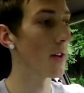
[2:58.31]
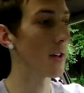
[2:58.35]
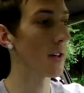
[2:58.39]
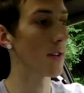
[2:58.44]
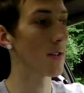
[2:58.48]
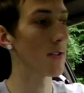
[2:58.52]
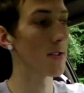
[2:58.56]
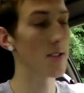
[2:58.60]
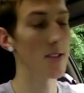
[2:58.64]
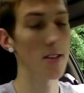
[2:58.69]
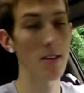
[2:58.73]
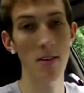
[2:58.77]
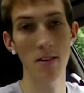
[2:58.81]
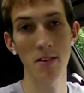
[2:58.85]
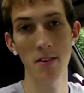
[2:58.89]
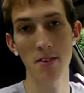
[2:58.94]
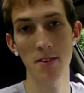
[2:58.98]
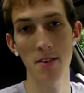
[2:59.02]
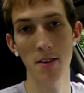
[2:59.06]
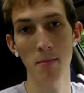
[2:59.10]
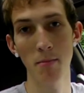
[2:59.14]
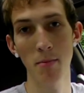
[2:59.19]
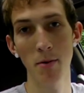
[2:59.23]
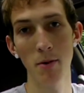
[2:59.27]
like you see on the
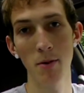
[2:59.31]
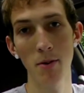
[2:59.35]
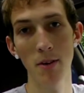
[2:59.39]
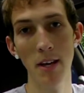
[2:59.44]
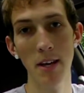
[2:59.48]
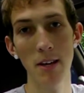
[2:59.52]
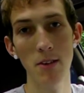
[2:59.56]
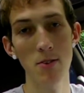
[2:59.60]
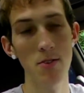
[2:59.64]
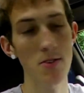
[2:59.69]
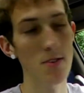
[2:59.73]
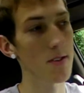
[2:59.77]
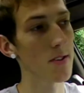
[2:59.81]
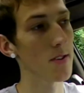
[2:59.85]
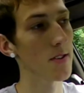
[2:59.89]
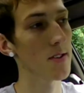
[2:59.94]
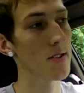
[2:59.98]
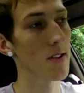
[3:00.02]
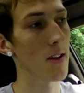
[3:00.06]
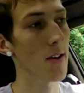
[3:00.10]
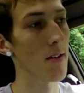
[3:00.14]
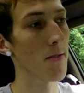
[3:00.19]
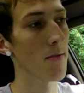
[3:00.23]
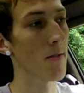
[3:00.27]
Sun Pro gauges and
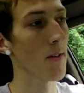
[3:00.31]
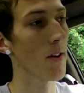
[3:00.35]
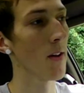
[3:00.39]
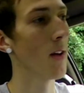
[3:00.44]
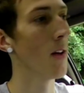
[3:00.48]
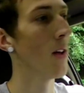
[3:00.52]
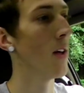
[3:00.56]
stuff.